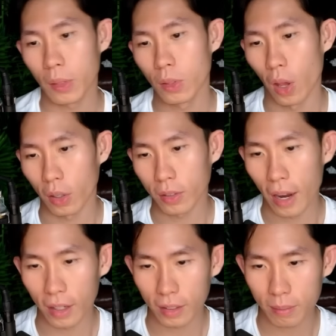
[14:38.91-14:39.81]
Not
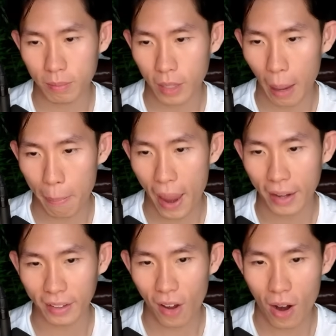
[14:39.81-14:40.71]
getting
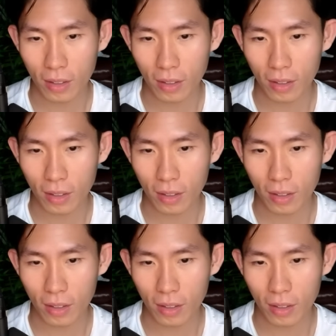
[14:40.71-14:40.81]
panic or